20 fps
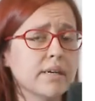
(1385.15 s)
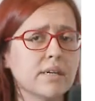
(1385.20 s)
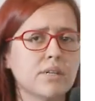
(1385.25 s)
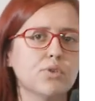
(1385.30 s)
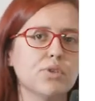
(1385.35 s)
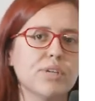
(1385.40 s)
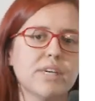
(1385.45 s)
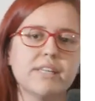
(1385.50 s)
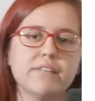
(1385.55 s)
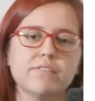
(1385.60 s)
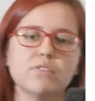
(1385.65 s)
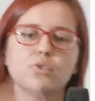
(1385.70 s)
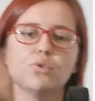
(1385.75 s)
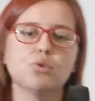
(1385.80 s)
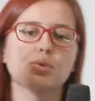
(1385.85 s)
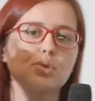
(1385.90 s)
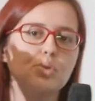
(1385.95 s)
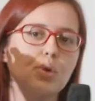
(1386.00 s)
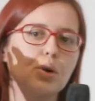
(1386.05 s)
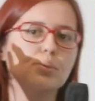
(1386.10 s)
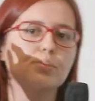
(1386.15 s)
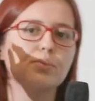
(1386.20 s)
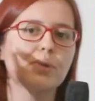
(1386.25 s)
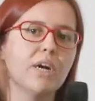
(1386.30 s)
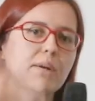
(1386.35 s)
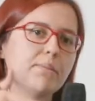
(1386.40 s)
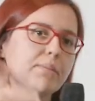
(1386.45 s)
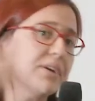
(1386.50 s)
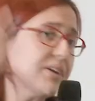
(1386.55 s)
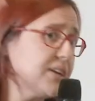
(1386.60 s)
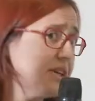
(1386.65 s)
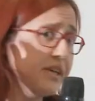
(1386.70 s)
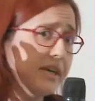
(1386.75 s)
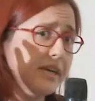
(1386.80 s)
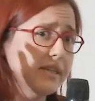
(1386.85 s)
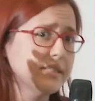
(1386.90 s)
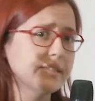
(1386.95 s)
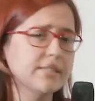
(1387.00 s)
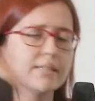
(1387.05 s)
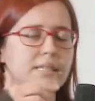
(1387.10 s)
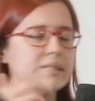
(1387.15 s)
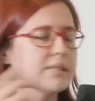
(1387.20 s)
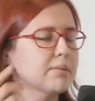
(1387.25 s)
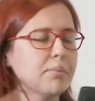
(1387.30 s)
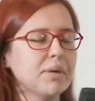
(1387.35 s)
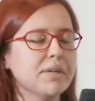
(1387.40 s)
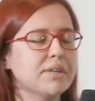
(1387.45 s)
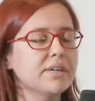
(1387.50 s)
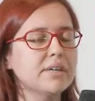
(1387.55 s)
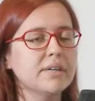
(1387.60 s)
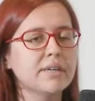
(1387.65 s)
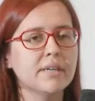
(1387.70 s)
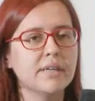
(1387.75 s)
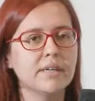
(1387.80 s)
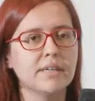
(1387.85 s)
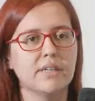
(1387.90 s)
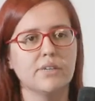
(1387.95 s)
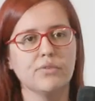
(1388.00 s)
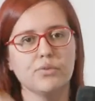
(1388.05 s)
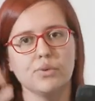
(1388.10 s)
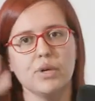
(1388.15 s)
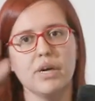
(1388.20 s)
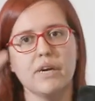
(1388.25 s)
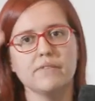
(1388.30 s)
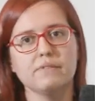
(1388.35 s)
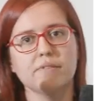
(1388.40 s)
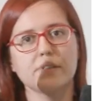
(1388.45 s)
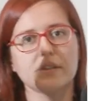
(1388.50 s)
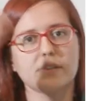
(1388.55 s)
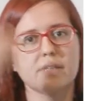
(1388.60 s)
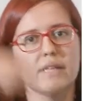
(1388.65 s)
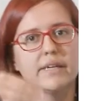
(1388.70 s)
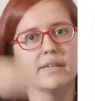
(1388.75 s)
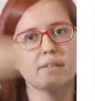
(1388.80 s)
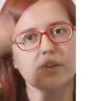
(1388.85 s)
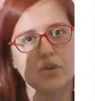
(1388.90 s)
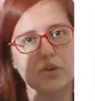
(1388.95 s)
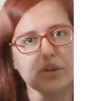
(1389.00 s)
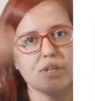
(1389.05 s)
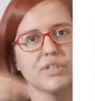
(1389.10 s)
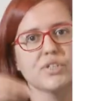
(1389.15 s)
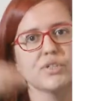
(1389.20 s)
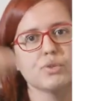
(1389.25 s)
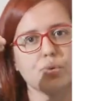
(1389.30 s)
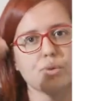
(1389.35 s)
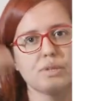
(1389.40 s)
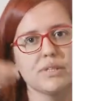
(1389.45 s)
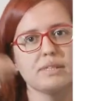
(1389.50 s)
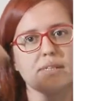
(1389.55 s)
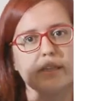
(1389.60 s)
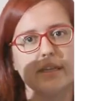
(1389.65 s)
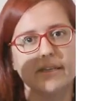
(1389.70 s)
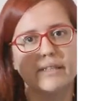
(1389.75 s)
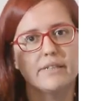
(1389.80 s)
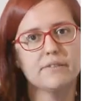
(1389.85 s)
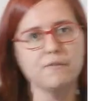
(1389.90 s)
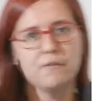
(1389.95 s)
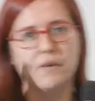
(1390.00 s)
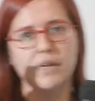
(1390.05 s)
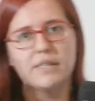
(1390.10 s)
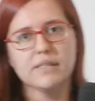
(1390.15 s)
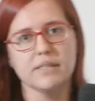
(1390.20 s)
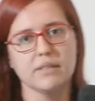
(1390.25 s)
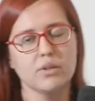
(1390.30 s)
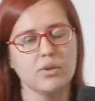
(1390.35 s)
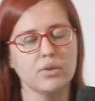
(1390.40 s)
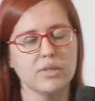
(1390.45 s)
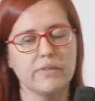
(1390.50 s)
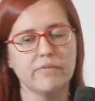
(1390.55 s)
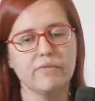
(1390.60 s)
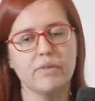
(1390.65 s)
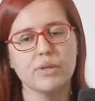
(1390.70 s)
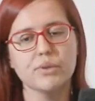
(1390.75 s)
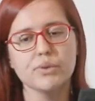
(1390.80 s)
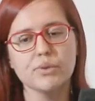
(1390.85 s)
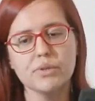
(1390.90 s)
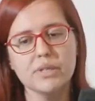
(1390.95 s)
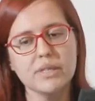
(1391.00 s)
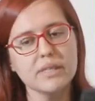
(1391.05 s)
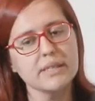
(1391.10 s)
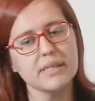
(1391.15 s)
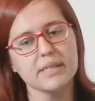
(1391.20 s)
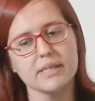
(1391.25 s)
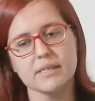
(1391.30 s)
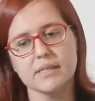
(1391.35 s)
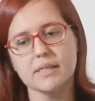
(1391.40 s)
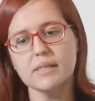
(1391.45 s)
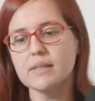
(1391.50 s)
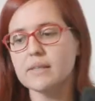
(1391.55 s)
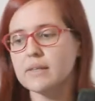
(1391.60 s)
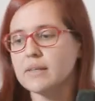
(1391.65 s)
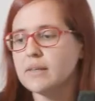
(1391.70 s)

You can even use the old primary, as it doesn't matter if you have the connection already defined in inventory. That's it.